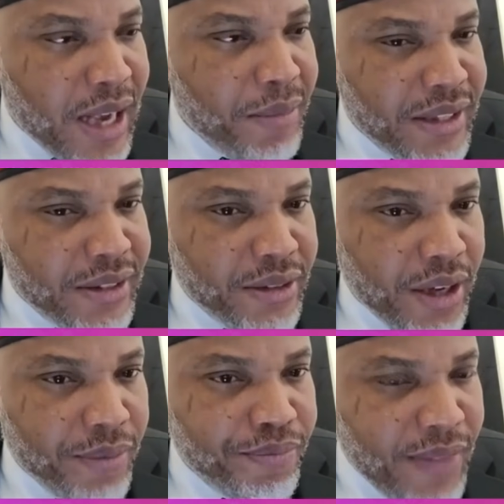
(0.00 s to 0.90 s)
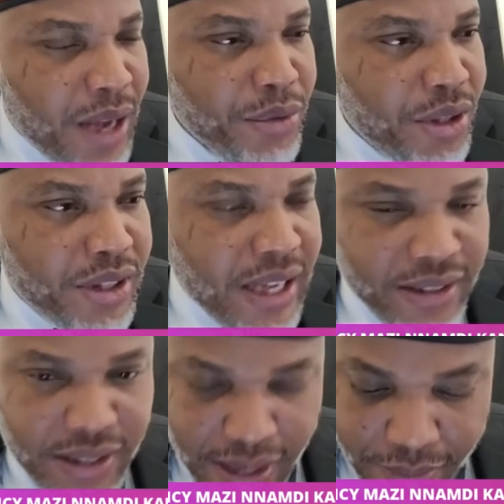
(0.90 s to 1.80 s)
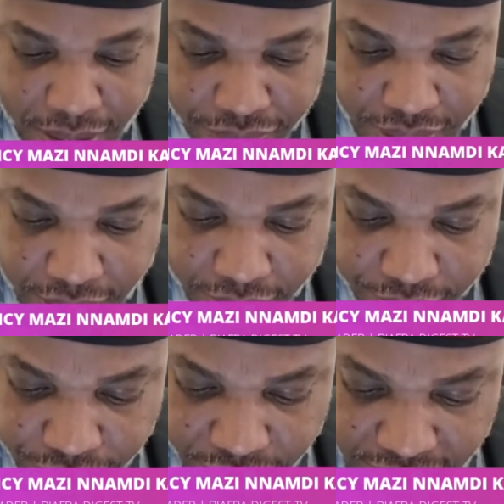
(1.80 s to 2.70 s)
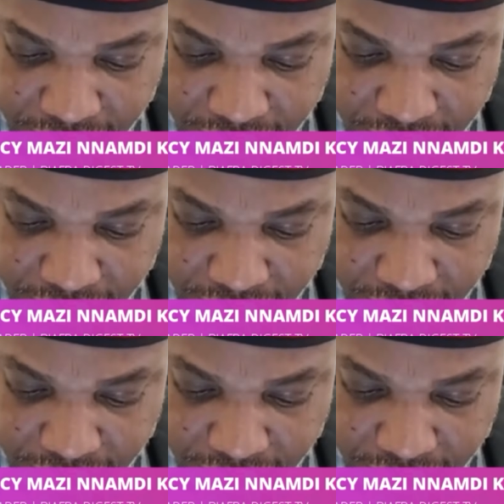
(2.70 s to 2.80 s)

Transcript: time hasn't come, and we just can't declare Biafra now.